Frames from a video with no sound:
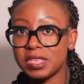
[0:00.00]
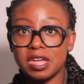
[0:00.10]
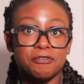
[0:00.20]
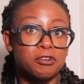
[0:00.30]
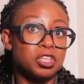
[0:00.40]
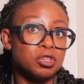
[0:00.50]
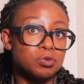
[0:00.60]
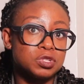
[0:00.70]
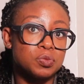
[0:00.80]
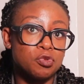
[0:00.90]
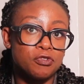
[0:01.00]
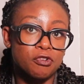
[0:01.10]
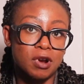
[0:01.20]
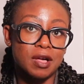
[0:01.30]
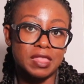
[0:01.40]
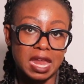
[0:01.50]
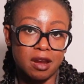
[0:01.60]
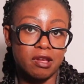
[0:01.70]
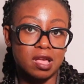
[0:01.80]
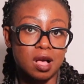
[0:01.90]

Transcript: and for you to move around that area